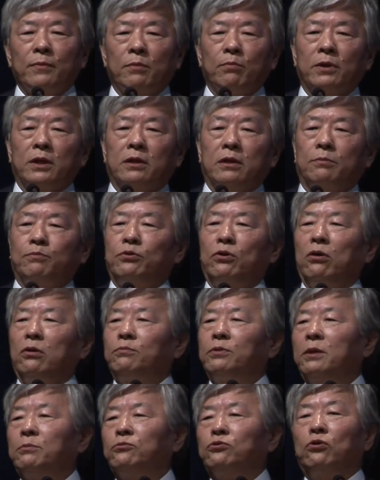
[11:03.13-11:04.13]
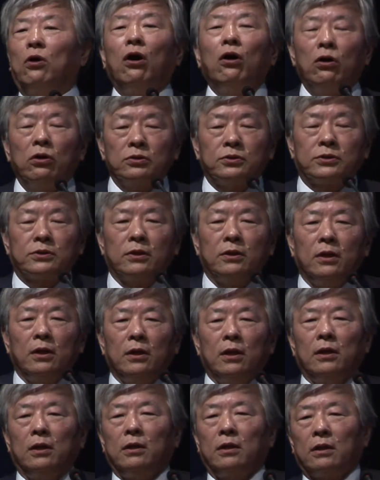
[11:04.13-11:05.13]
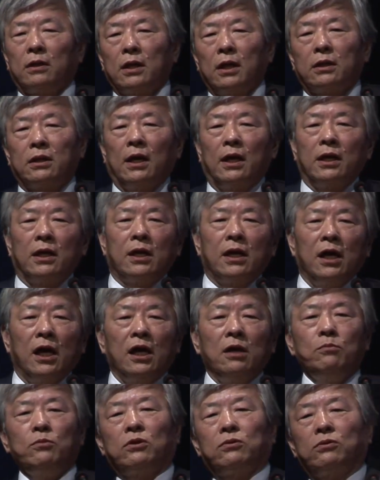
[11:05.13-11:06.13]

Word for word: But the problem was that I came